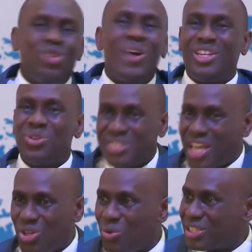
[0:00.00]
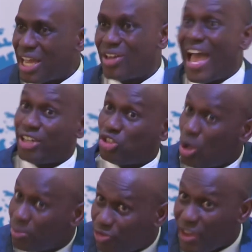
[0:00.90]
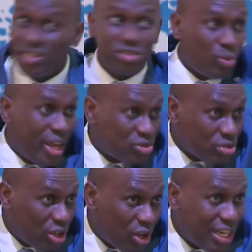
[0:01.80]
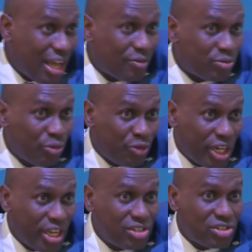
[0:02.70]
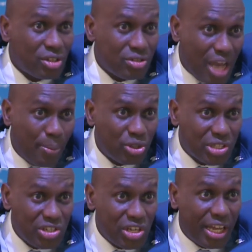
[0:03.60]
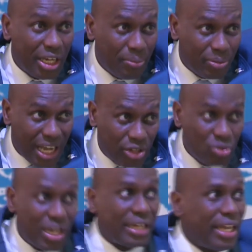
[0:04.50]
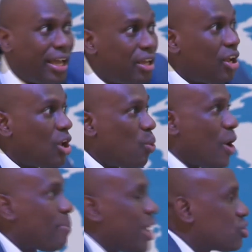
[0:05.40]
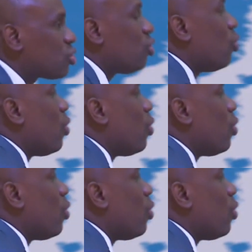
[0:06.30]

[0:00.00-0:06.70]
know, I don't tell you what I did. I jumped fence, went to the other village, Sabon Tasha in Kaduna there, where my school